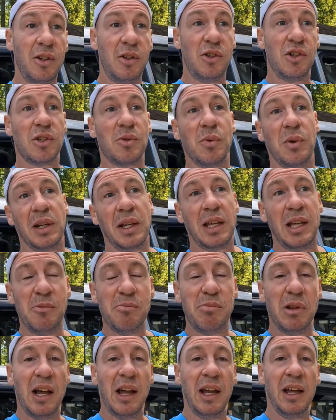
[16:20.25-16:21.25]
You just want to
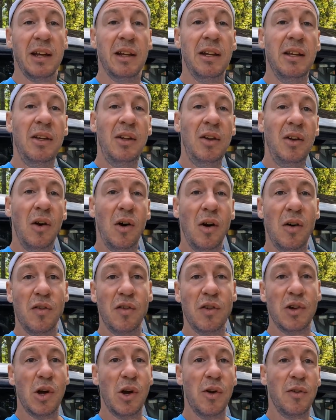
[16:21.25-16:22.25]
keep playing
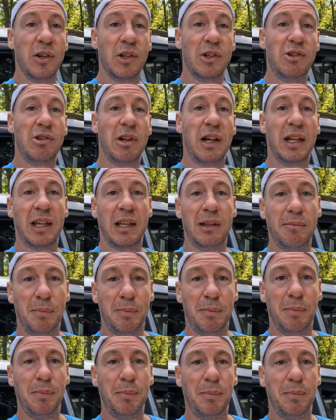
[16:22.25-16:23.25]
over and over to try to
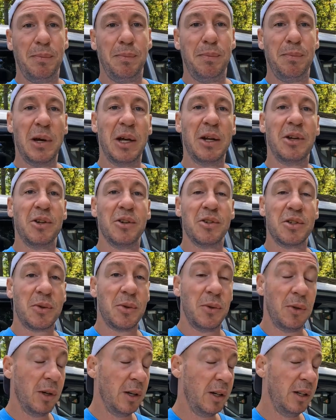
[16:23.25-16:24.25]
better your
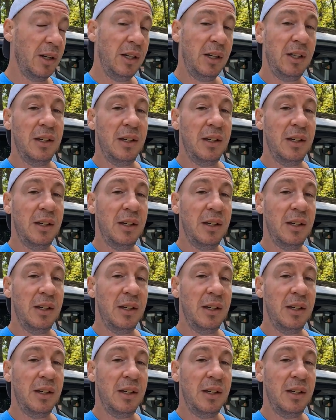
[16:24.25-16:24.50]
score.